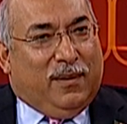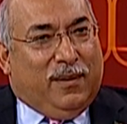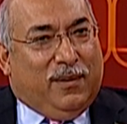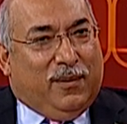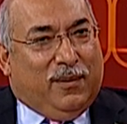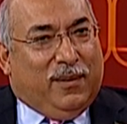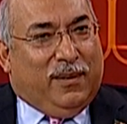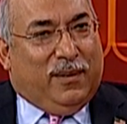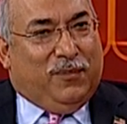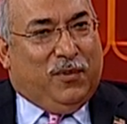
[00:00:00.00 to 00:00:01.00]

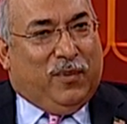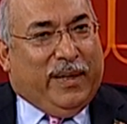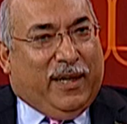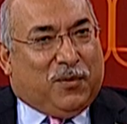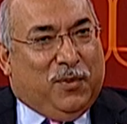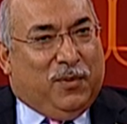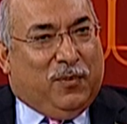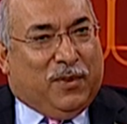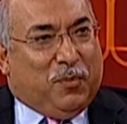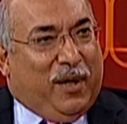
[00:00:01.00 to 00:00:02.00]
if you were to ask me
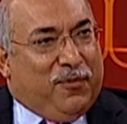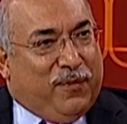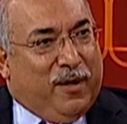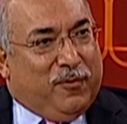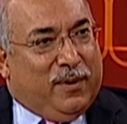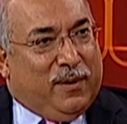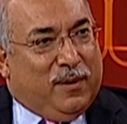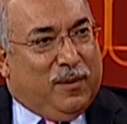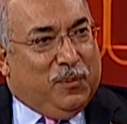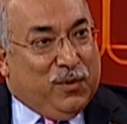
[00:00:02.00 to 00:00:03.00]
what's my favorite
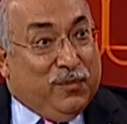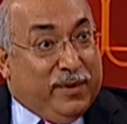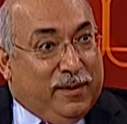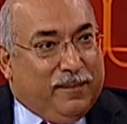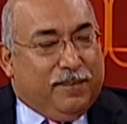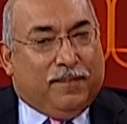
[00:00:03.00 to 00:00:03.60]
movie,